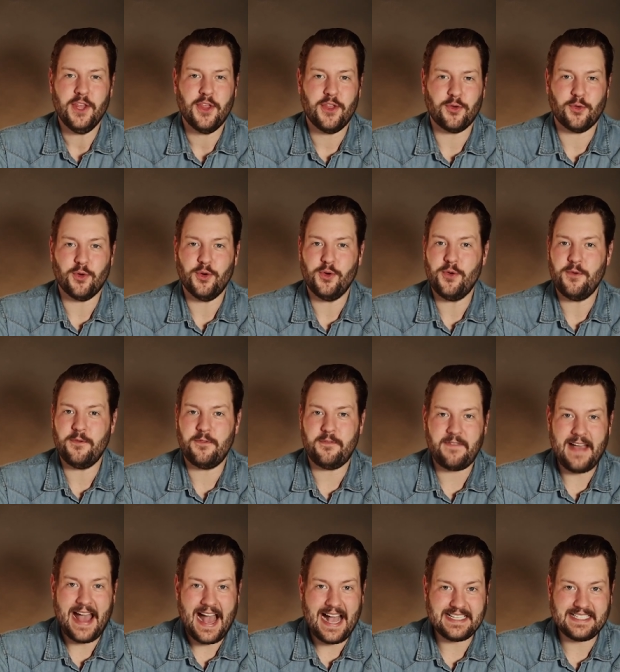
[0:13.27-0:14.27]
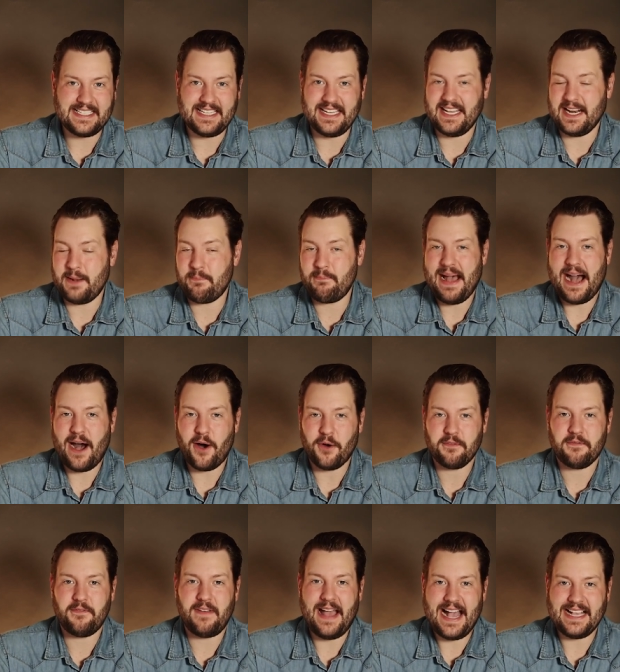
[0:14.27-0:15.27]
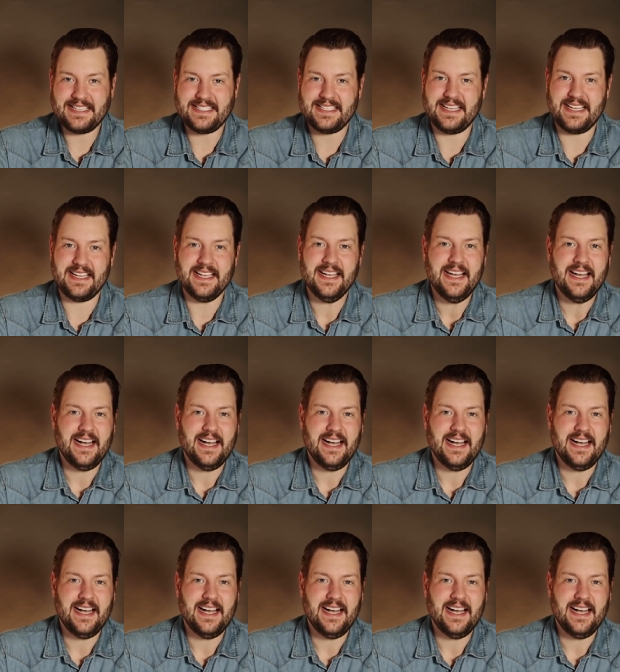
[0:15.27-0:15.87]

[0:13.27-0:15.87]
through fasting and about fasting.